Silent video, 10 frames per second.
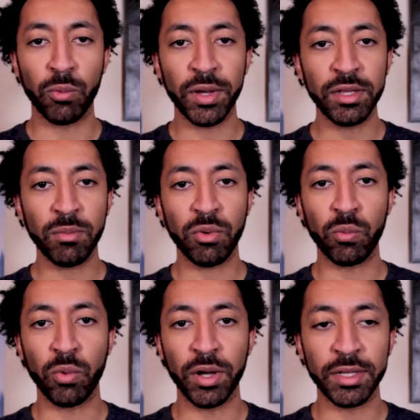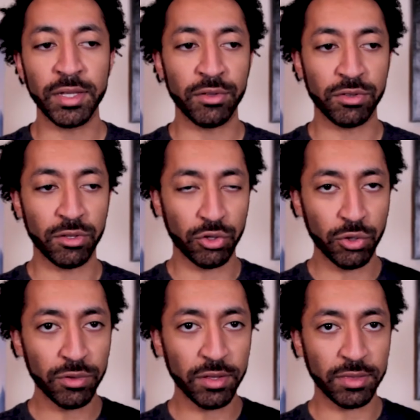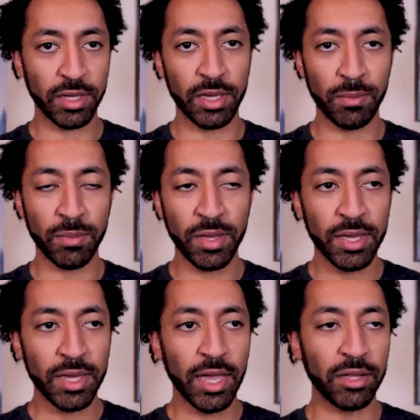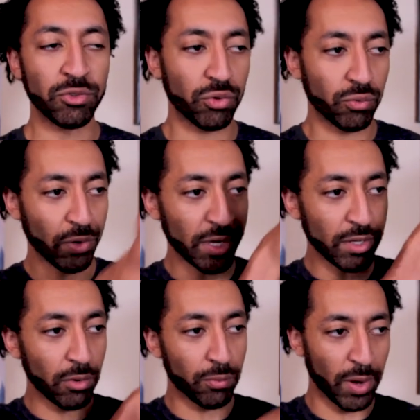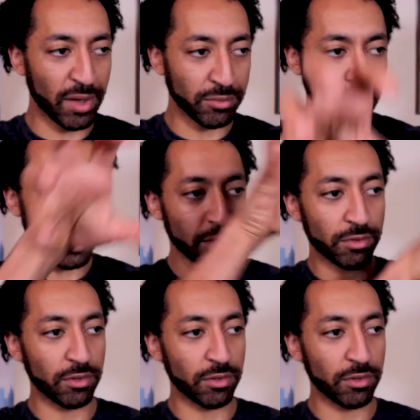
Way number one is to choose a theme and to write around it.